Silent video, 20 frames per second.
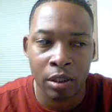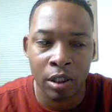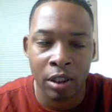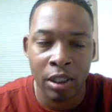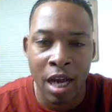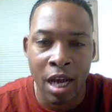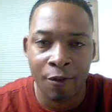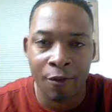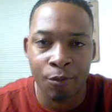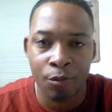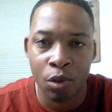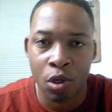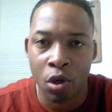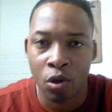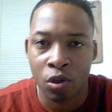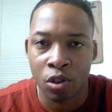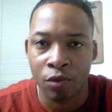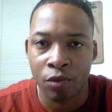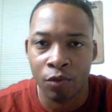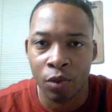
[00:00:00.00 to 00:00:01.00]
The guy from
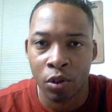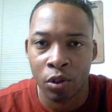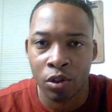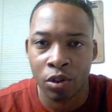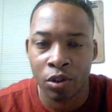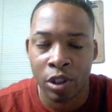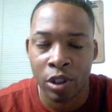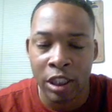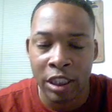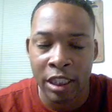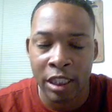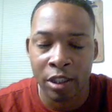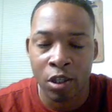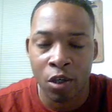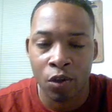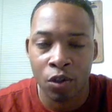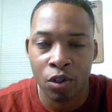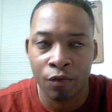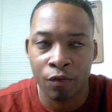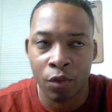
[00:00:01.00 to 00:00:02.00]
Culture Vultures, he did
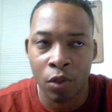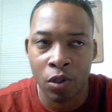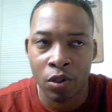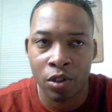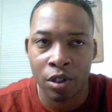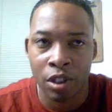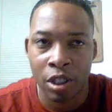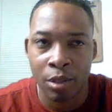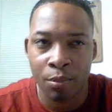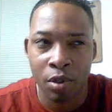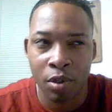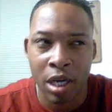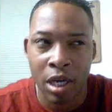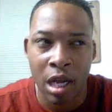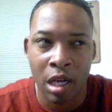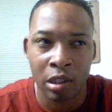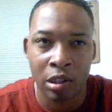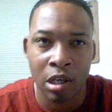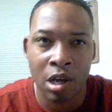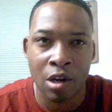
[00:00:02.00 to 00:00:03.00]
Culture Vultures, he put
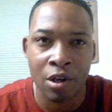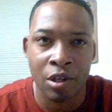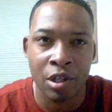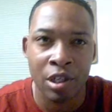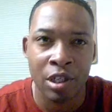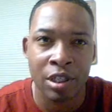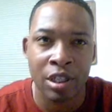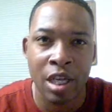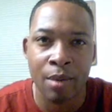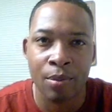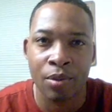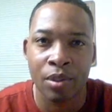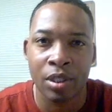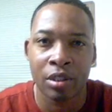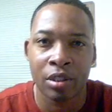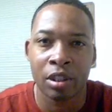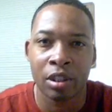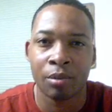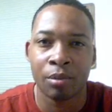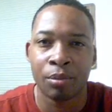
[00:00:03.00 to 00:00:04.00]
out a lot of good examples
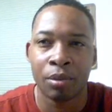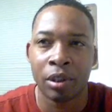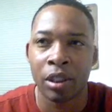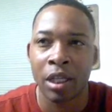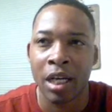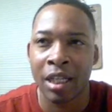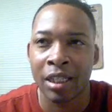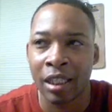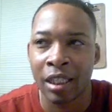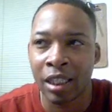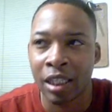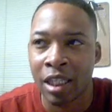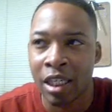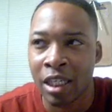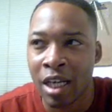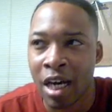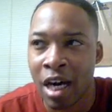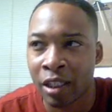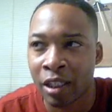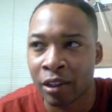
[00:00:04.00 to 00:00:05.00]
out there, but I think he
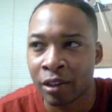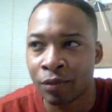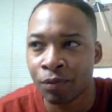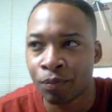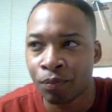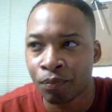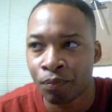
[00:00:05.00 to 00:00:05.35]
kind of